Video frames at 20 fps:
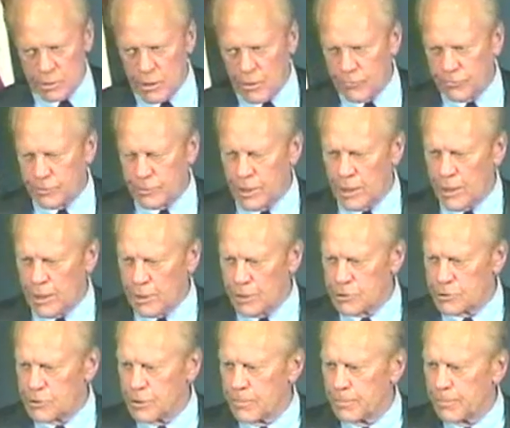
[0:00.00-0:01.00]
tough
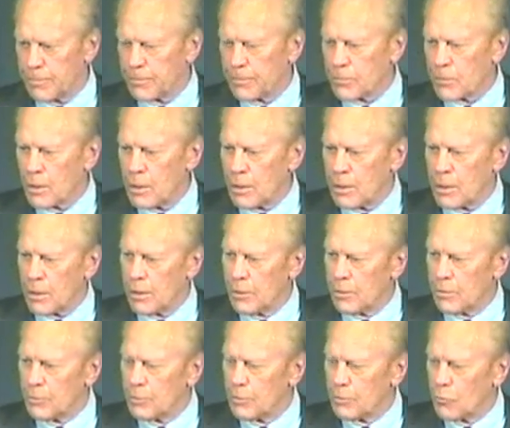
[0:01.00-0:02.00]
days
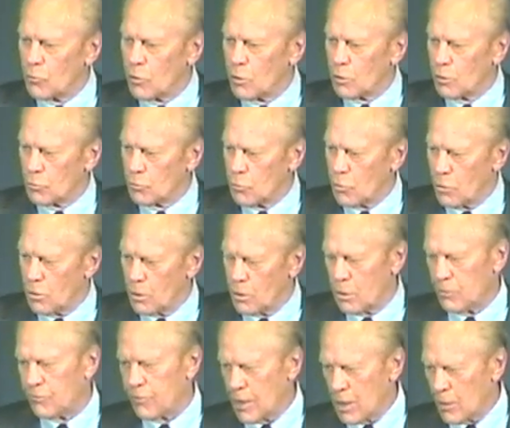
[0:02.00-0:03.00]
in
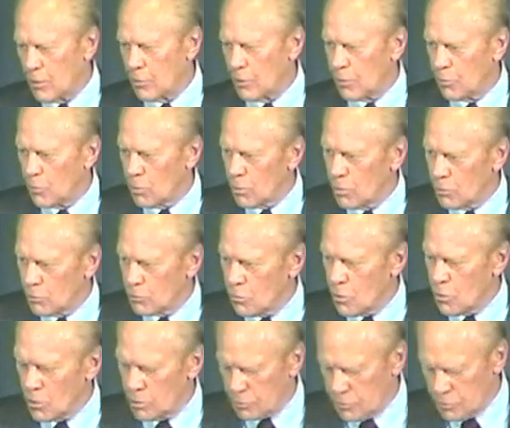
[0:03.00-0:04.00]
following World
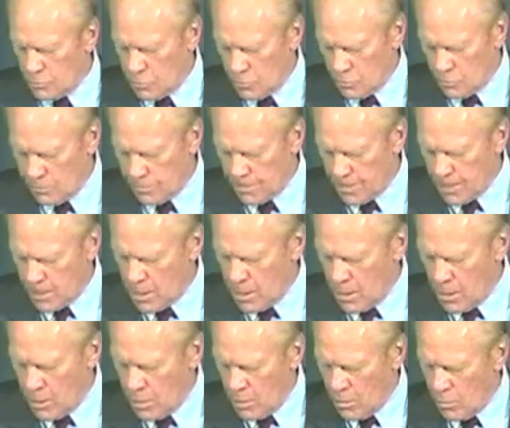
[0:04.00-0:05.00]
War II.
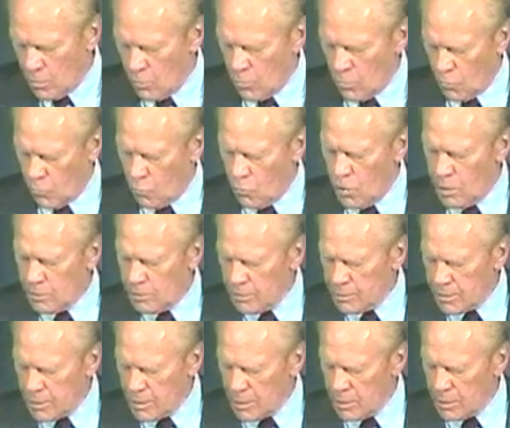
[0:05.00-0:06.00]
One
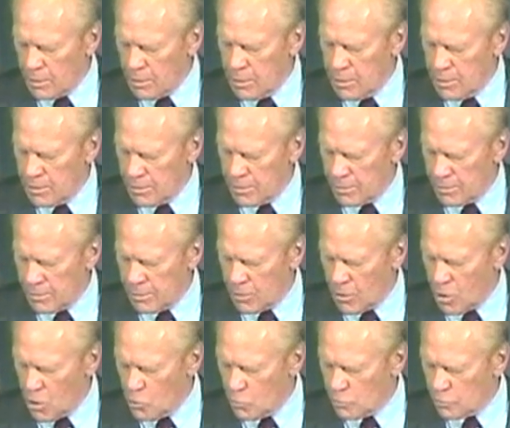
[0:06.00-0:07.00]
thing that
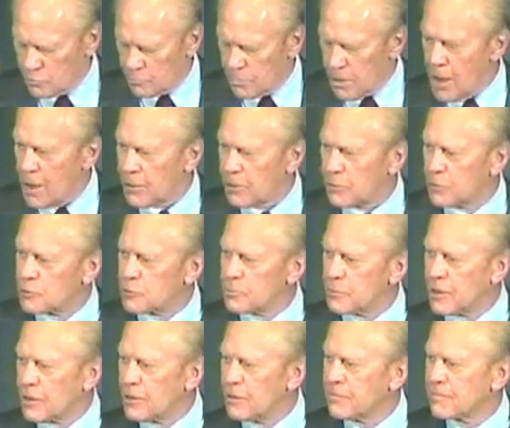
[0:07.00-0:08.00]
always bothers
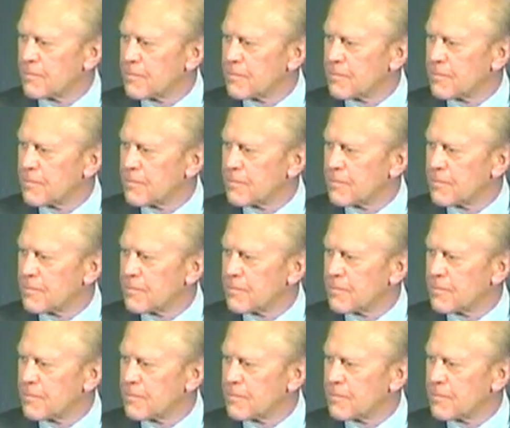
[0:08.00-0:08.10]
me,